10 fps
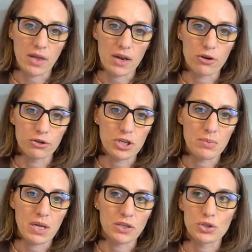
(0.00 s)
that energy
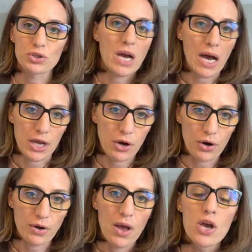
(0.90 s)
because you're
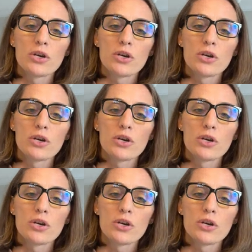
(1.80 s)
tired,